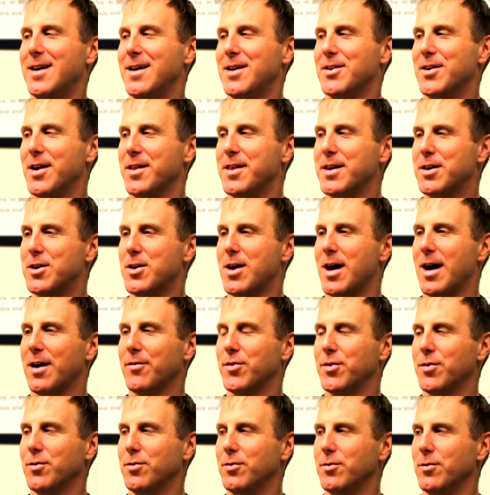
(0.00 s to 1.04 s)
So I think you
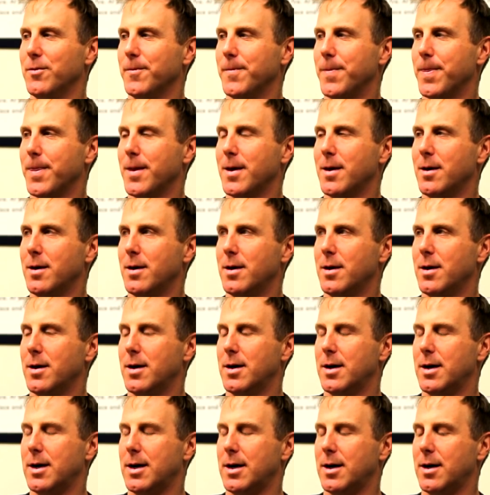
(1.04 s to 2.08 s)
have to
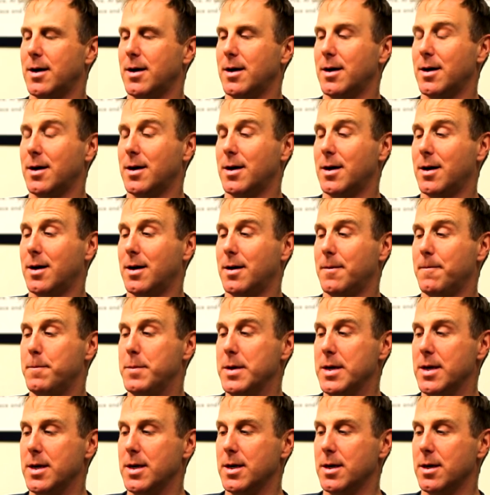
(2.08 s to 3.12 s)
uh,
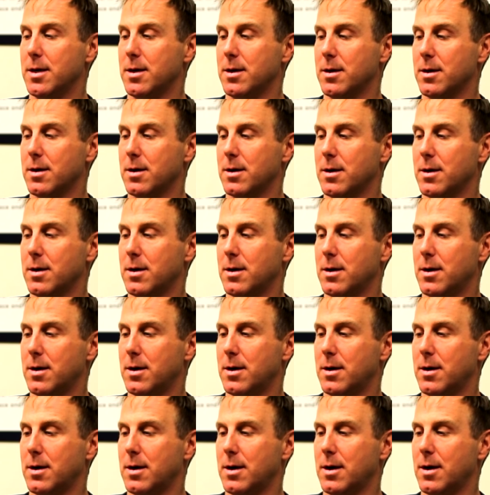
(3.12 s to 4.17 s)
be
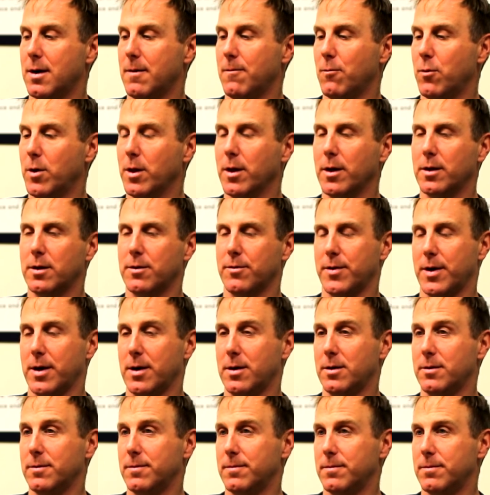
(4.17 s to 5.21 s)
uh, willing to
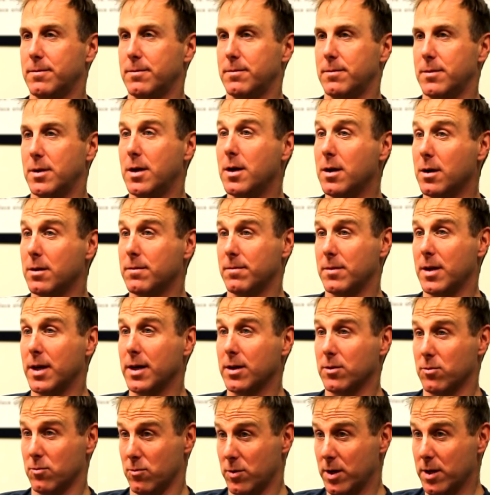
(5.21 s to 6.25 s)
fail. You know,
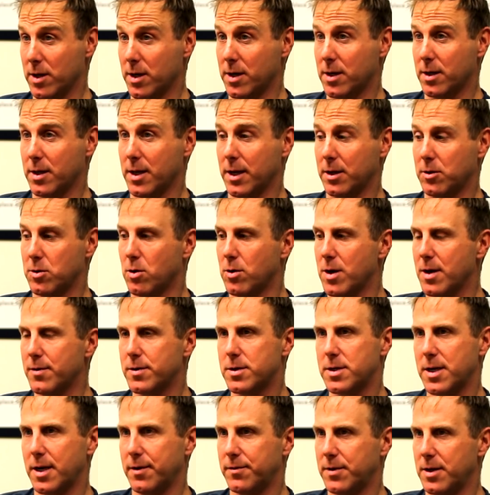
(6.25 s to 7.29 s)
like really, like don't have a
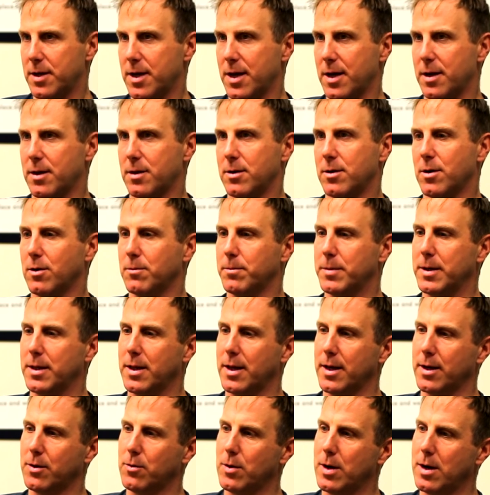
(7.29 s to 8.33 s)
safety net. Don't be
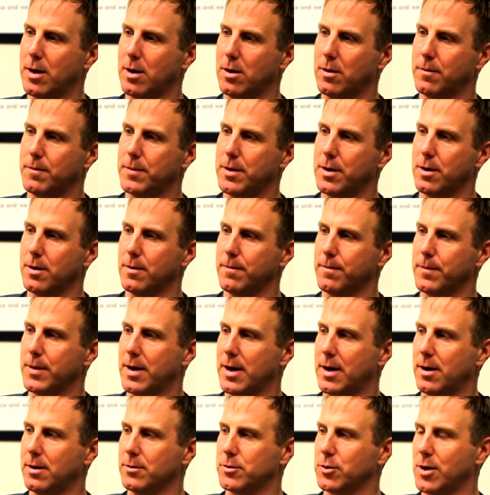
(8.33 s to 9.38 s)
like, well, you know,
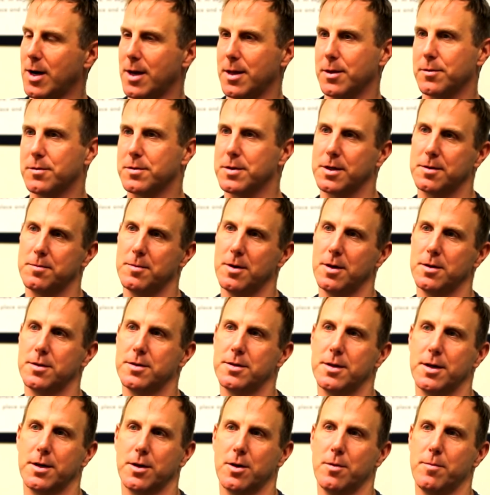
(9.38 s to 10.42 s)
I'll try this for six
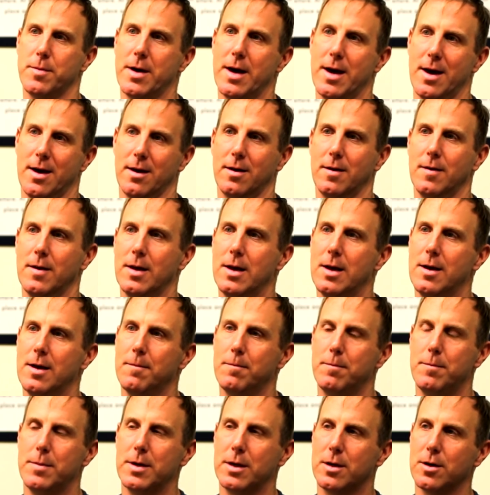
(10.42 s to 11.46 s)
months and I'll go back
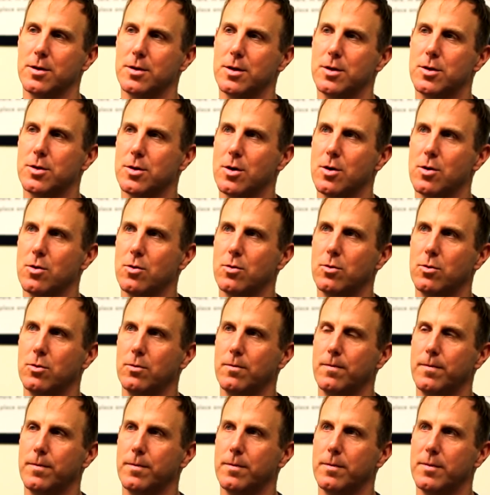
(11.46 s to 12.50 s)
because it's so
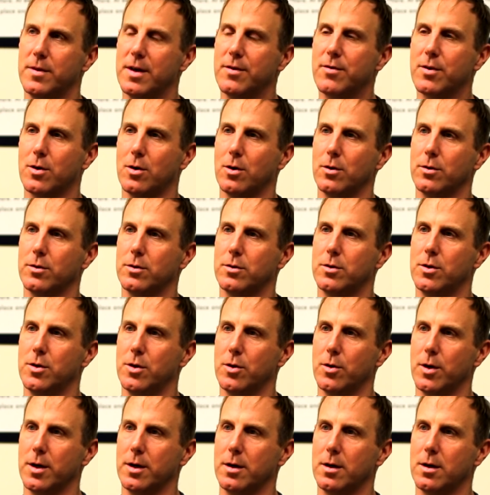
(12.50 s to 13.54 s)
difficult to
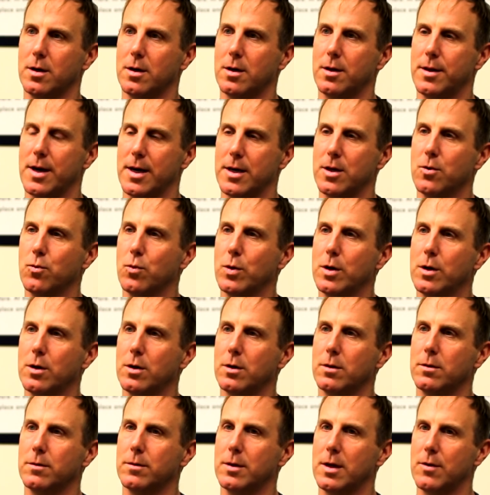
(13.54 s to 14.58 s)
do it that you
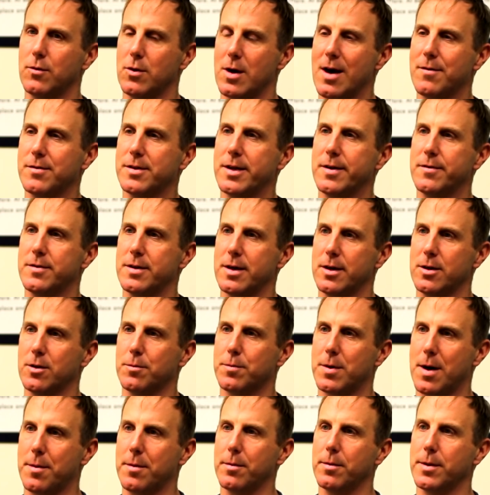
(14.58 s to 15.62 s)
will. If you have a safety net, you'll
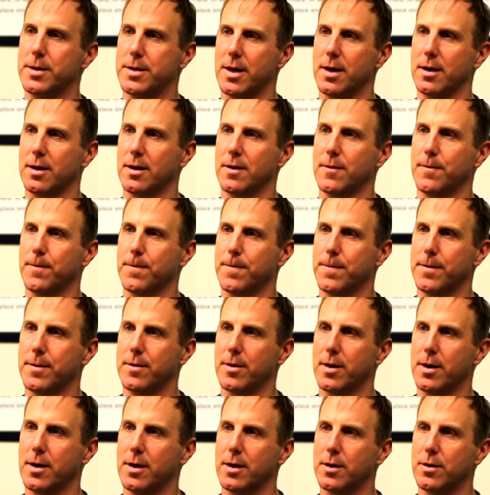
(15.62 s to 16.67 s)
probably take it.
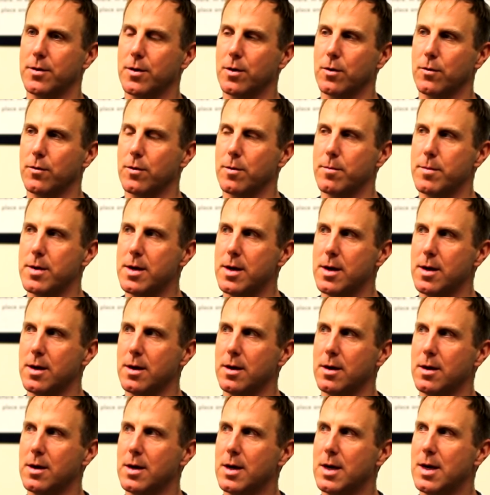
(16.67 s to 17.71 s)
Right. And so for
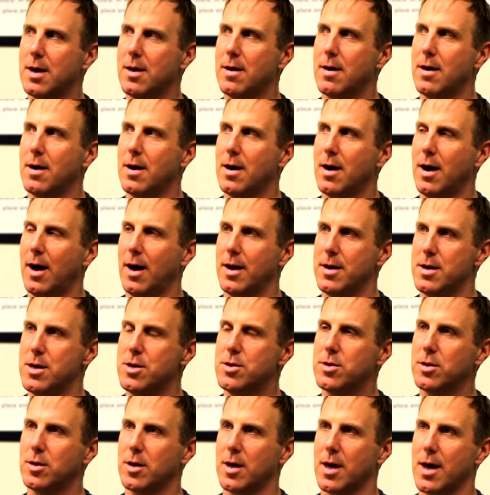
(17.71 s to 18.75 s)
me, I
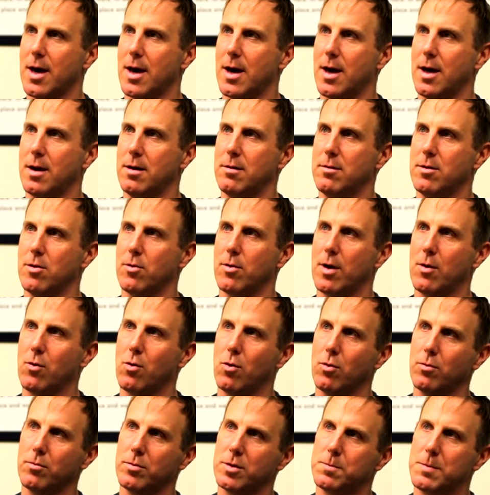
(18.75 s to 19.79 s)
initially had, you know, I
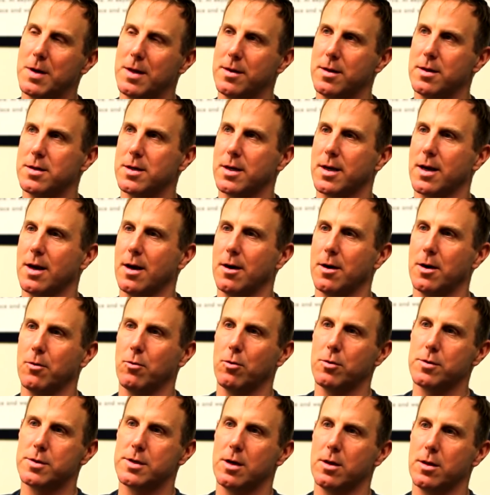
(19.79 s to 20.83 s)
won't spend this account, I
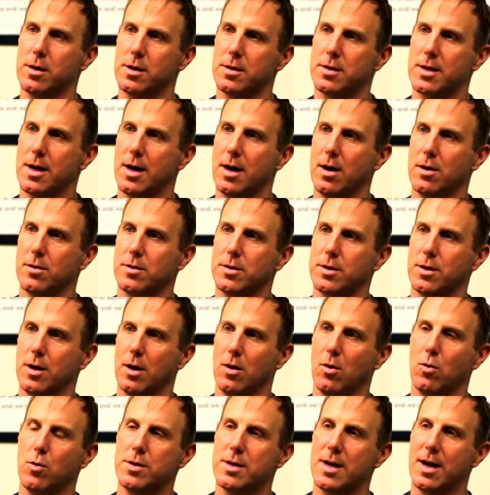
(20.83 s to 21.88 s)
won't sell this house, you know, I
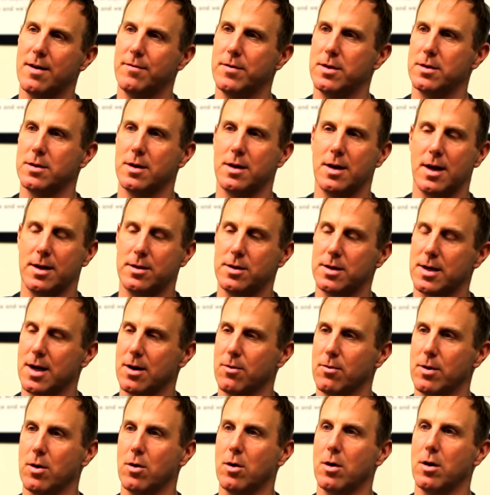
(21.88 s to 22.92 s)
always have it, and I just got
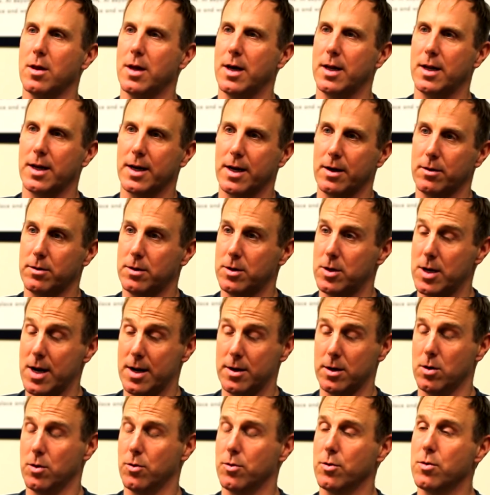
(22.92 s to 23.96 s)
rid of all that. Like I, you had
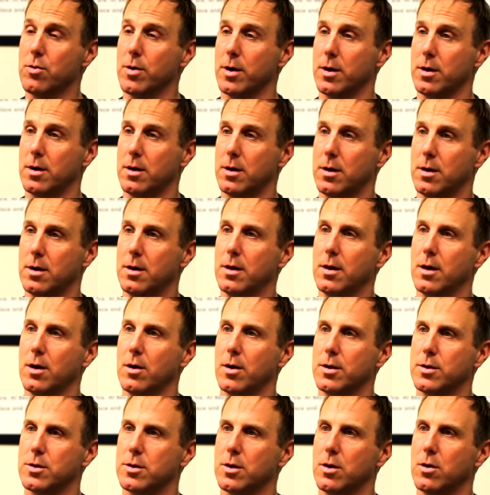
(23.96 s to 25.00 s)
to go through it, you know,
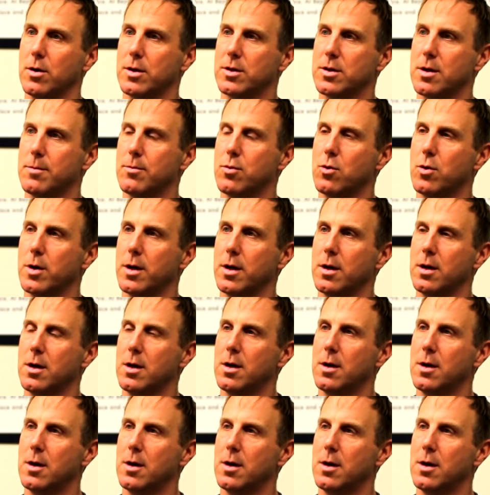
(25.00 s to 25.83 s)
and so at some point,